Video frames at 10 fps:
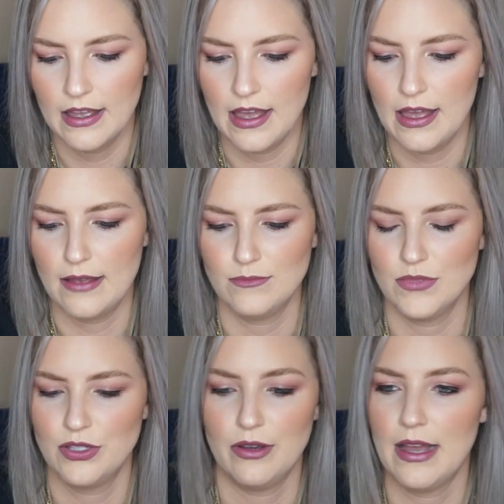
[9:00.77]

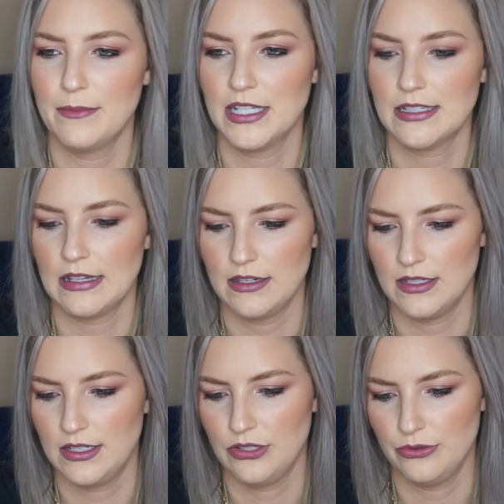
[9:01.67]
I'm
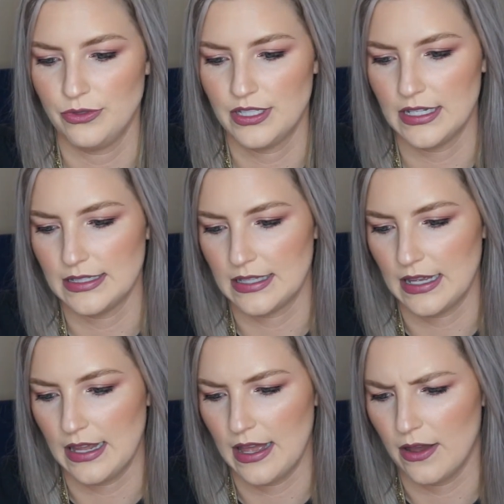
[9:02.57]
excited to test
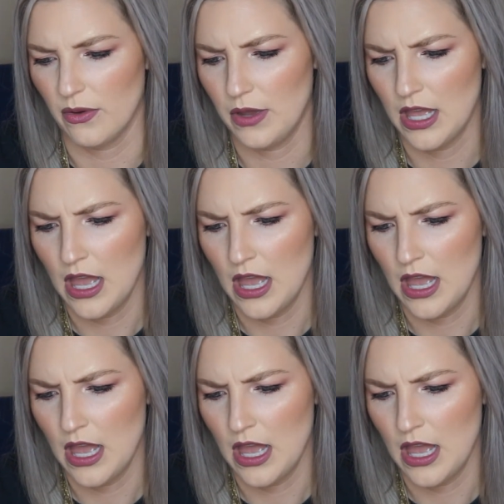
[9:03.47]
that out.